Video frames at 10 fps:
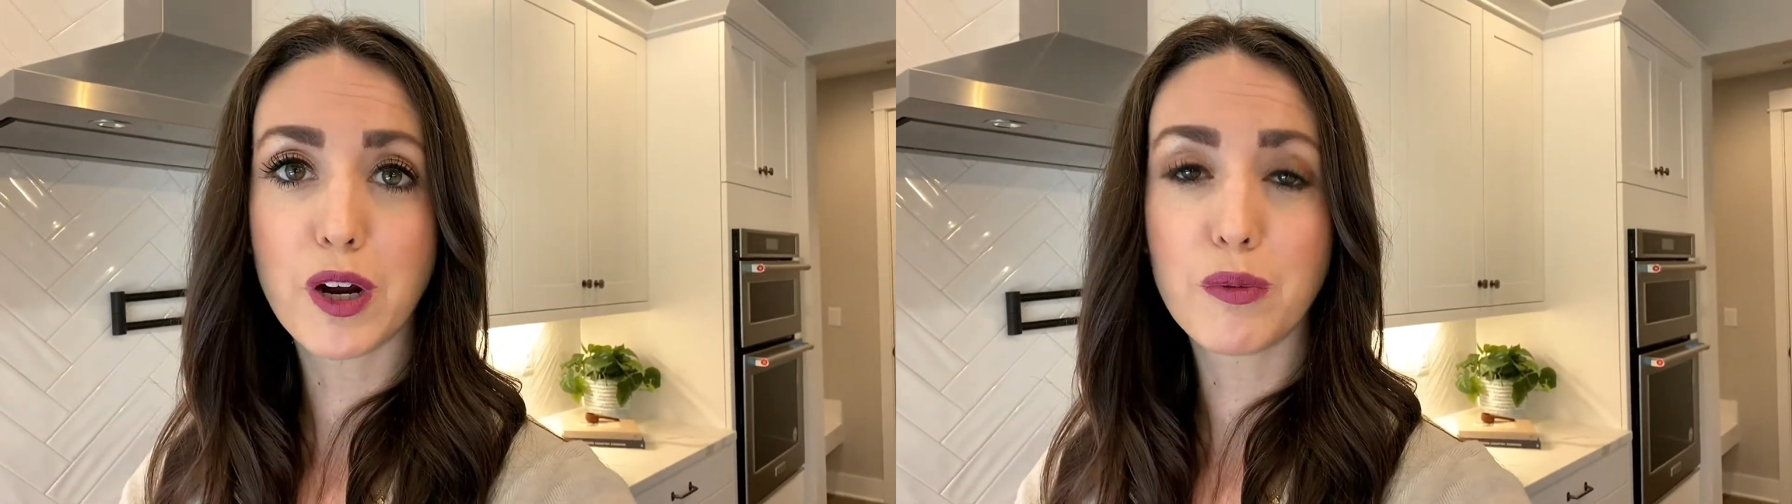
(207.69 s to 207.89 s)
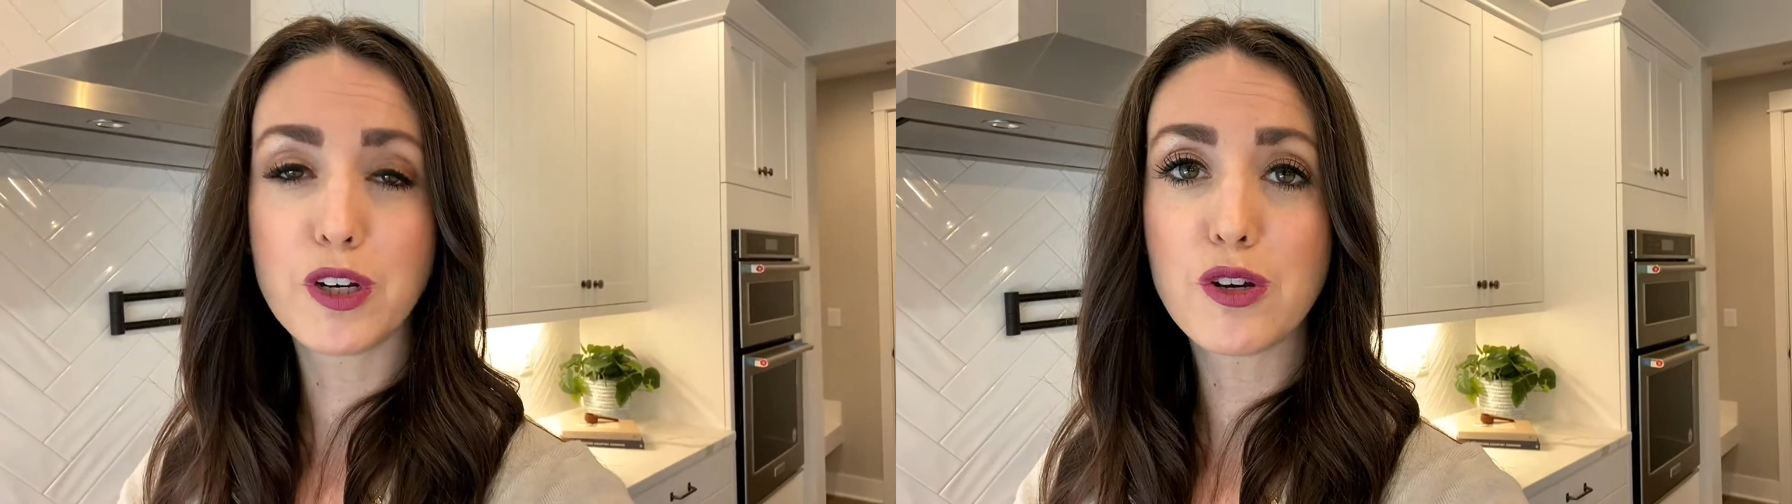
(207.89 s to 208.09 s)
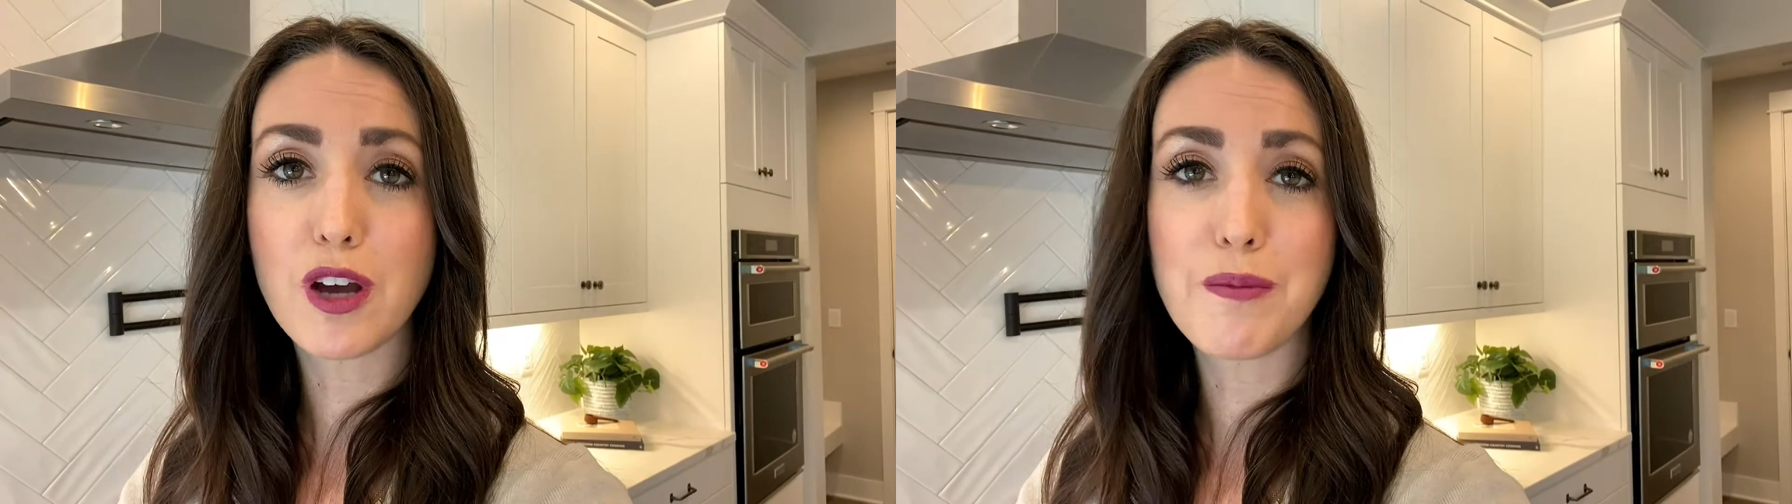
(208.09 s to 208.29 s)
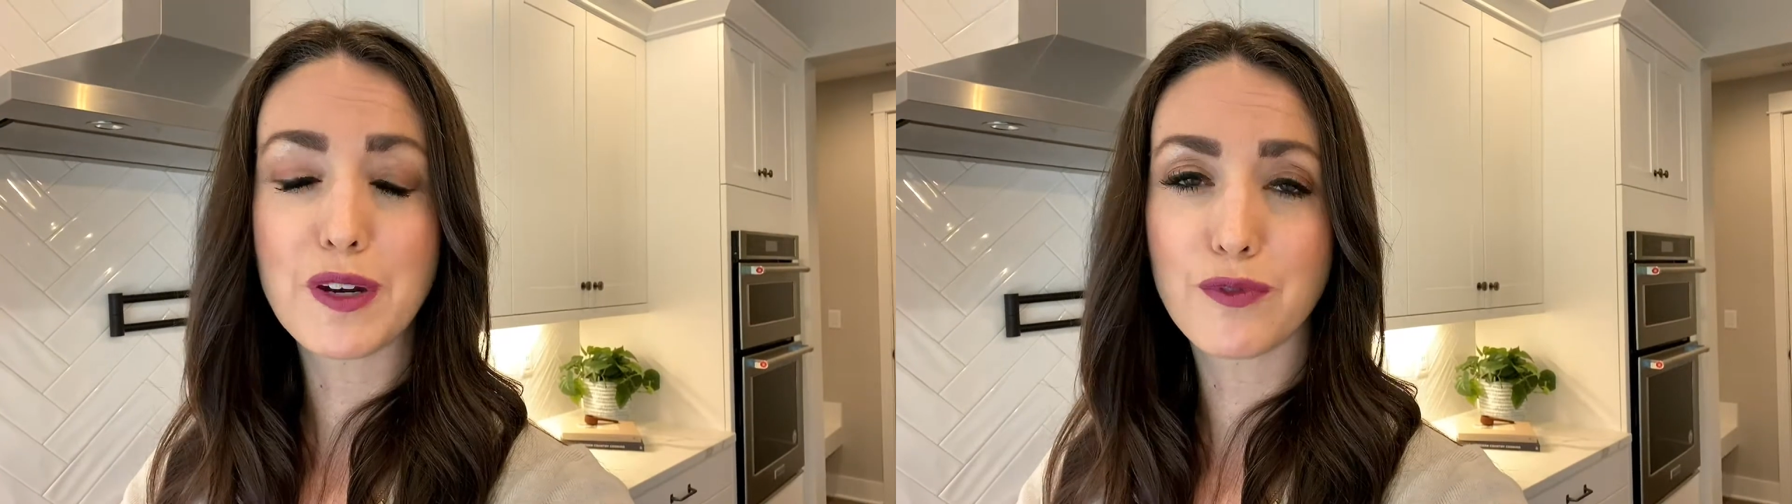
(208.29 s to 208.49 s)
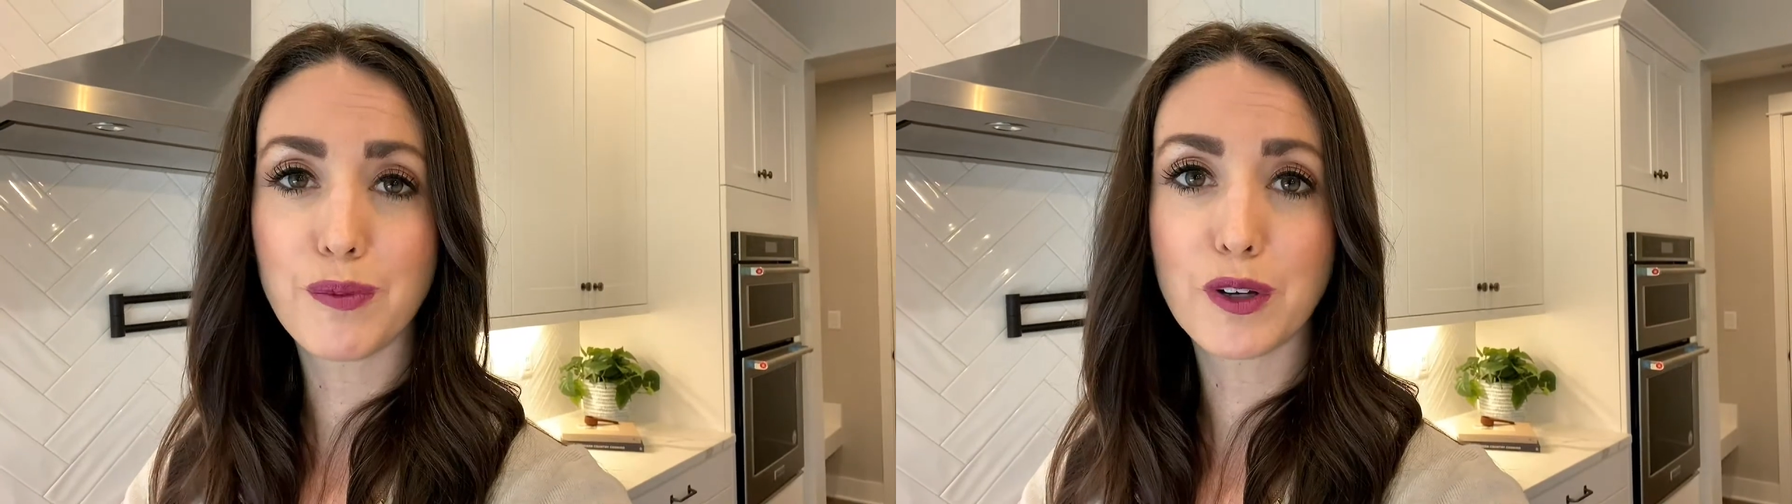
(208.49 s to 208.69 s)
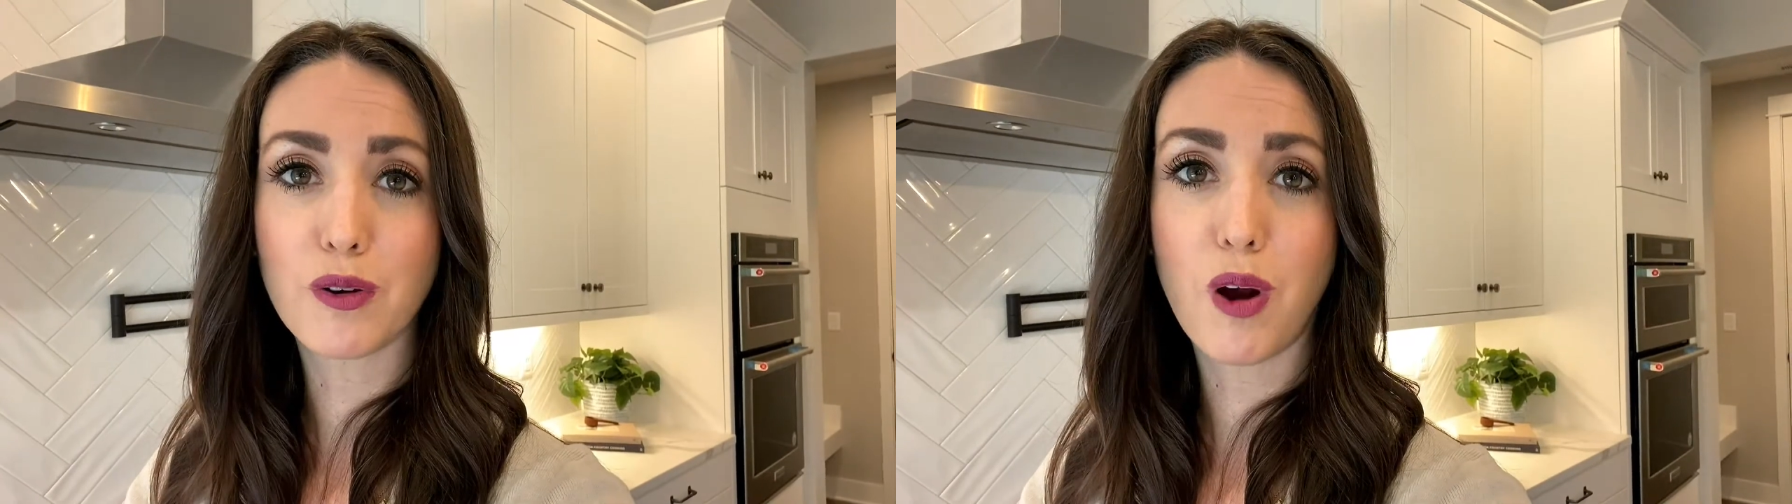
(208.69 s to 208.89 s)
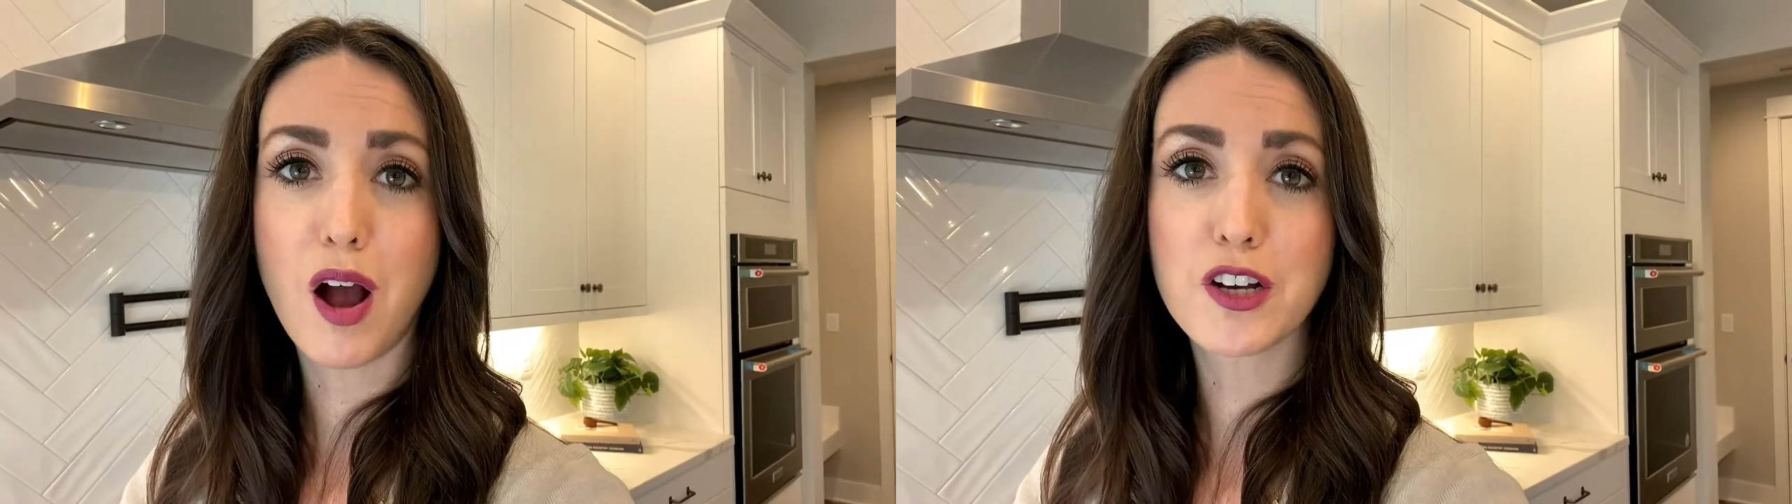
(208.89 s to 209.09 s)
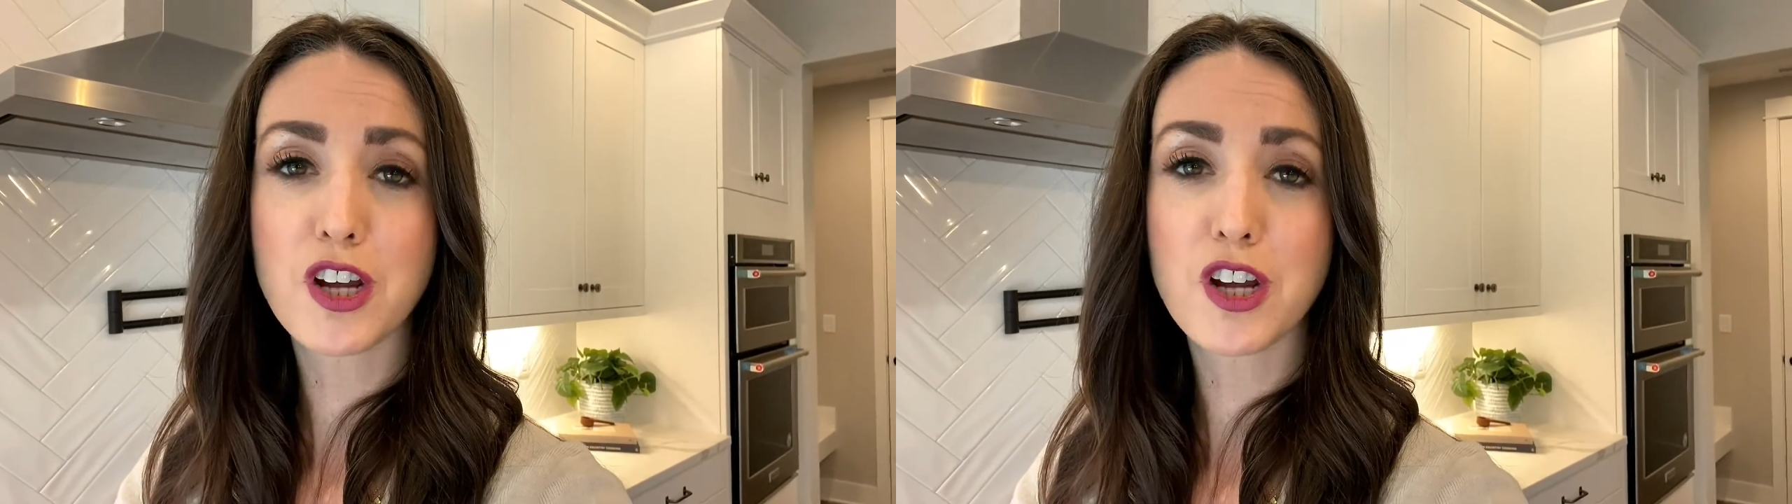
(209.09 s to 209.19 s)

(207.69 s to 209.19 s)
when you come in from the garage,